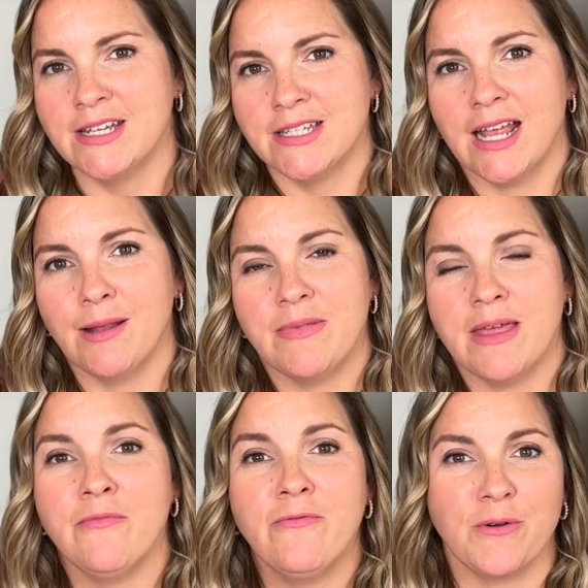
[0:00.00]
to help
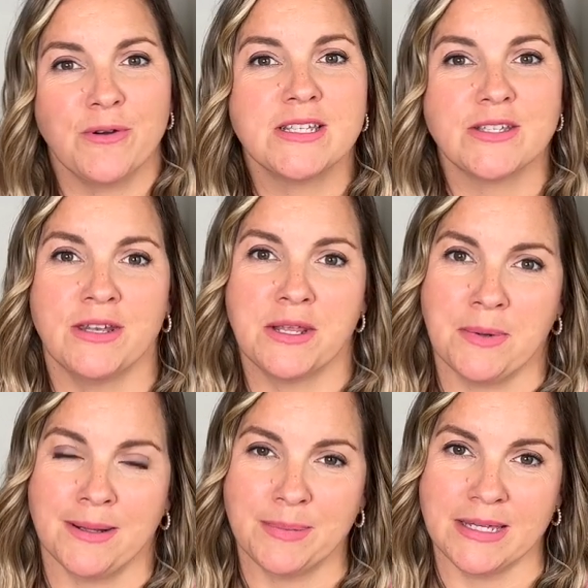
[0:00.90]
them focus on their
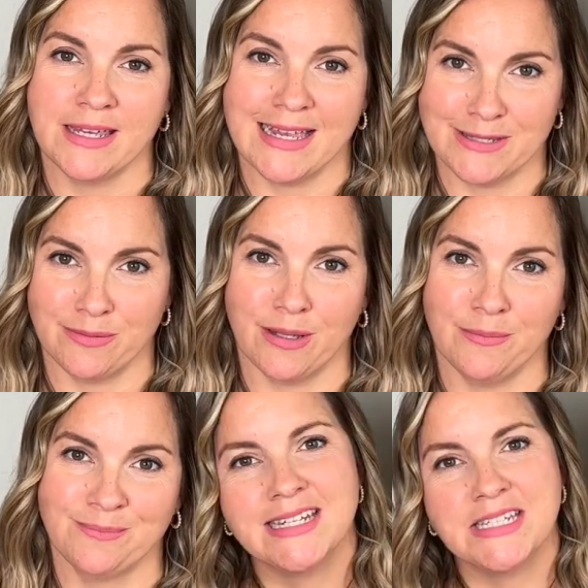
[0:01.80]
well-being as well.